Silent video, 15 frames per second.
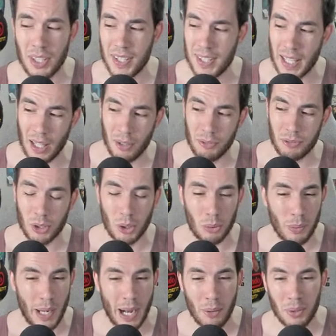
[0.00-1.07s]
sell for
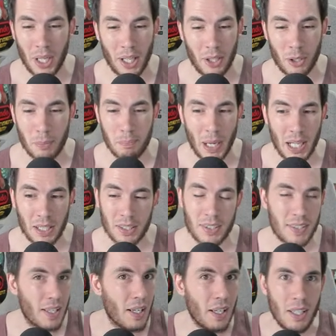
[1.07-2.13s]
around 100 bucks,
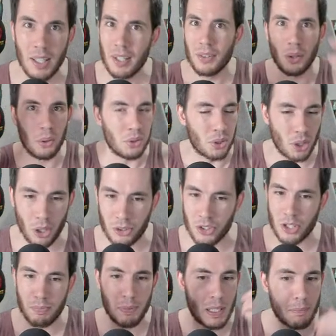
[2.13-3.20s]
those $60. are all
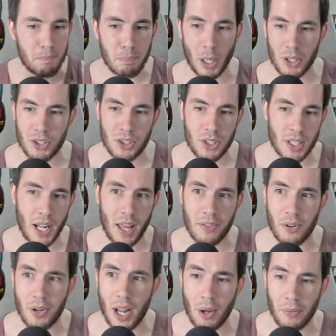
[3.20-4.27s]
just being bunched
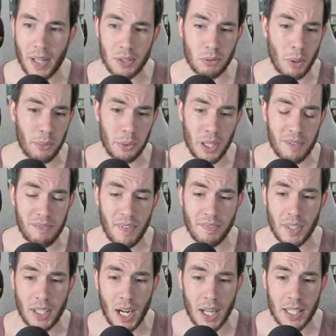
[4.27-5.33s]
together now. That's why we only have
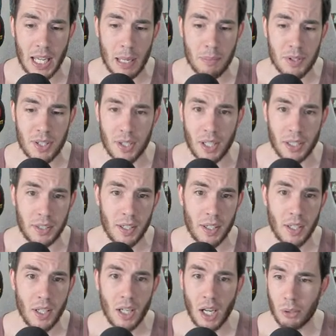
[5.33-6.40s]
59 games tonight.
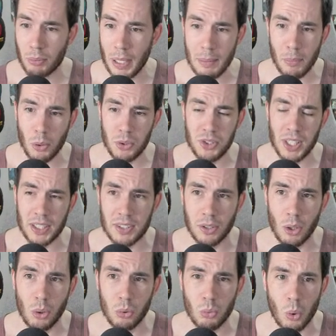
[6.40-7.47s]
Uh, Rainbow Six
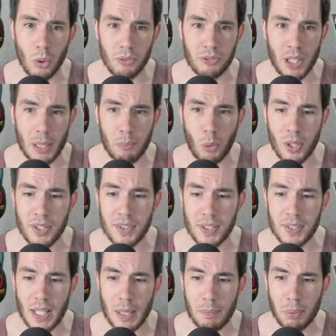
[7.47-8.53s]
Lone Wolf
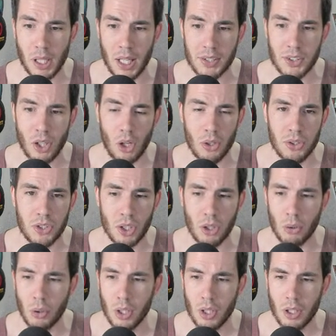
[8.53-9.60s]
9.6a plus
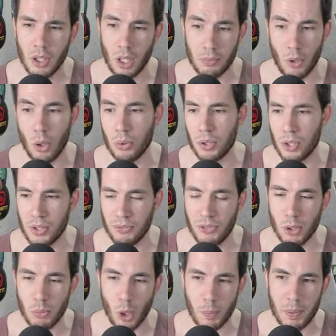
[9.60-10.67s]
also. Uh, oh, there's a
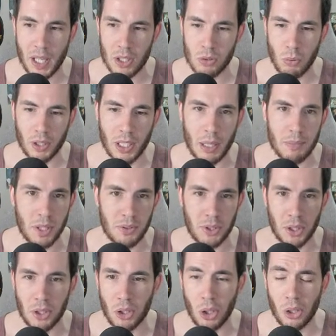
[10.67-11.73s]
few more PS1 Fair games. I was
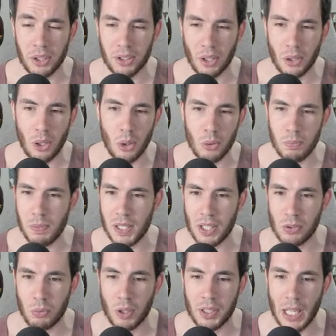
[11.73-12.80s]
going to call it the lone
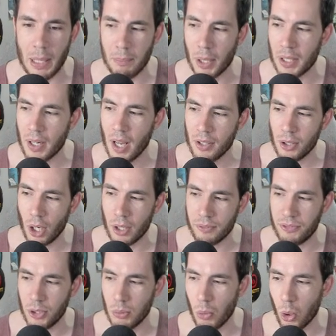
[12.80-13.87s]
PS1 game, but there are a
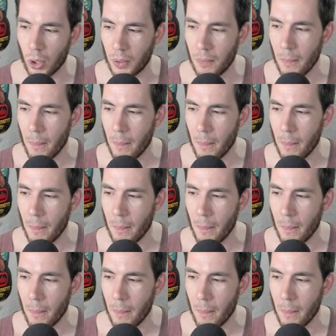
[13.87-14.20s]
few more.